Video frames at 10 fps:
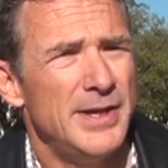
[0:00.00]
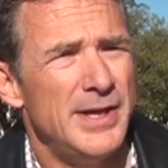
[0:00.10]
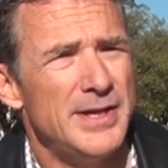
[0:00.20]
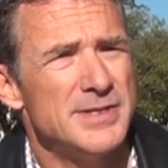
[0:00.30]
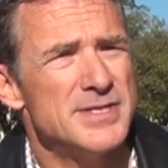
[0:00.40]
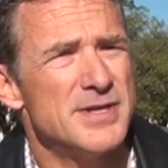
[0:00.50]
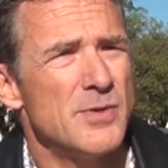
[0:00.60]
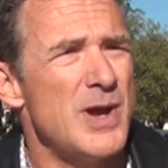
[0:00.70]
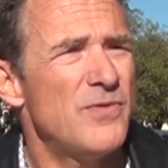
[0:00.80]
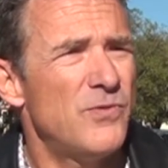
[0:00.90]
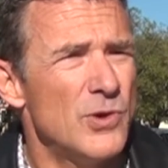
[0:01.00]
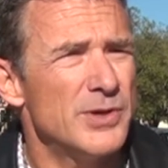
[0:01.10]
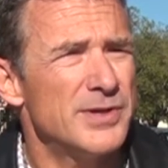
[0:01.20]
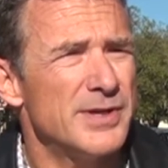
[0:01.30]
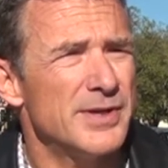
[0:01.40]
And the way
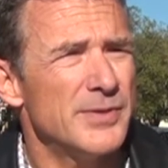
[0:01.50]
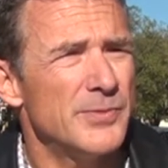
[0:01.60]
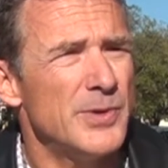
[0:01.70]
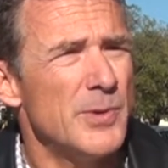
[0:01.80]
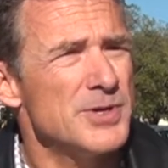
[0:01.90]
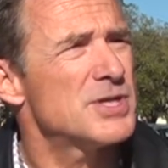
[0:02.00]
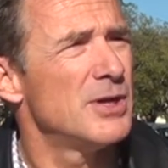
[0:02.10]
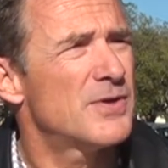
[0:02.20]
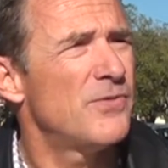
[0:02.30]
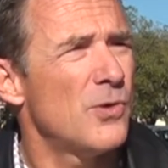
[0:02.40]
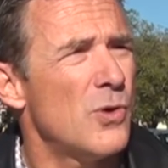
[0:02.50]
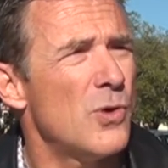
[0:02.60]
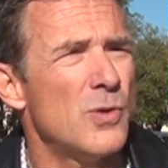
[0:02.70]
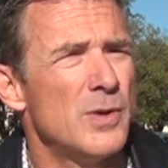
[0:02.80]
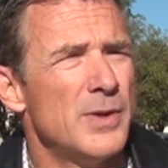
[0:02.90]
forward, we want to look
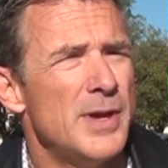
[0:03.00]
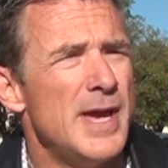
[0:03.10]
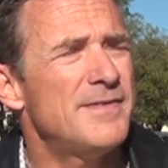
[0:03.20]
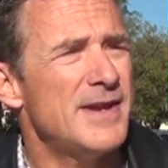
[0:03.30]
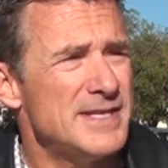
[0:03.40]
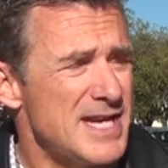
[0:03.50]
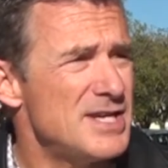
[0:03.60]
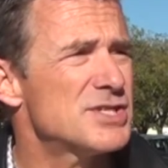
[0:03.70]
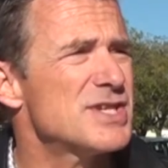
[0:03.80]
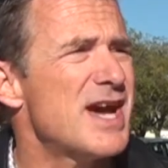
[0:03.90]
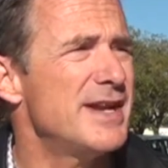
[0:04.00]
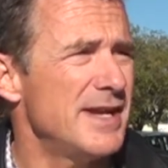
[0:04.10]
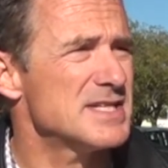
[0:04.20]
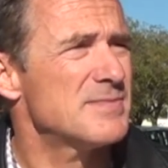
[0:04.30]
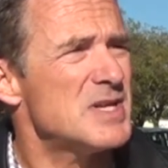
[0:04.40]
for advantageous
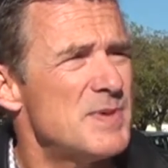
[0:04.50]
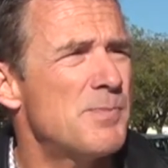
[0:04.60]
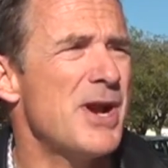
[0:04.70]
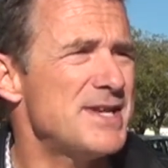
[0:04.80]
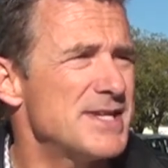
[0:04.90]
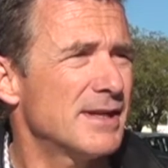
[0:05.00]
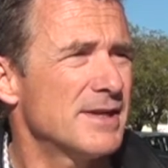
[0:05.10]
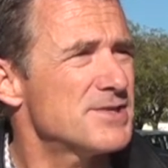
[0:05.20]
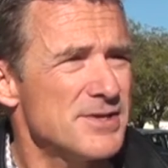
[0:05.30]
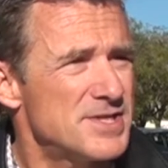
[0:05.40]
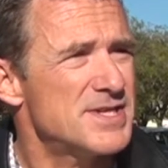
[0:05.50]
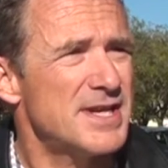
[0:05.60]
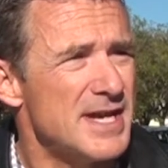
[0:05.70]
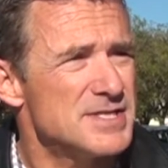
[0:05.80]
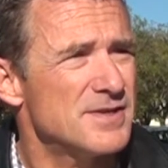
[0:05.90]
ideas. It must be practical. It's not just a
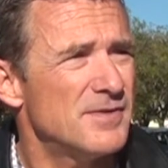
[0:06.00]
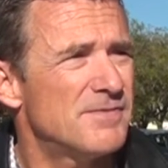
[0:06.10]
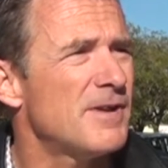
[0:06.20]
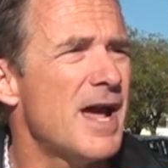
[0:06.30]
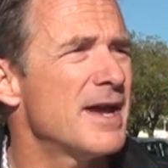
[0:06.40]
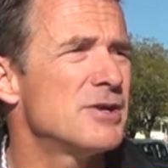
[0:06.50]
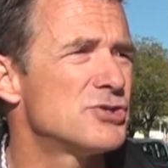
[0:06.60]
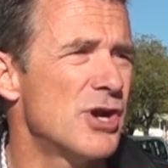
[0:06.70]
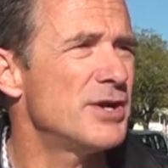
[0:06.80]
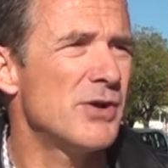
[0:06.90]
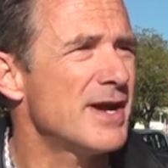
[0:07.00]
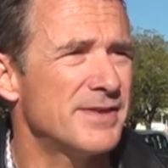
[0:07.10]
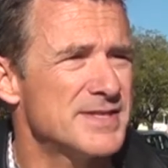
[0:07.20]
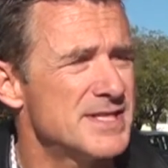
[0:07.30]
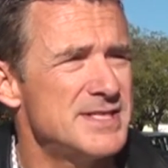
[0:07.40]
case of flying a drone
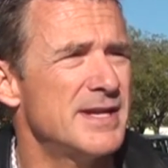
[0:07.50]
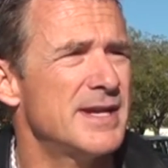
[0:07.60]
around the city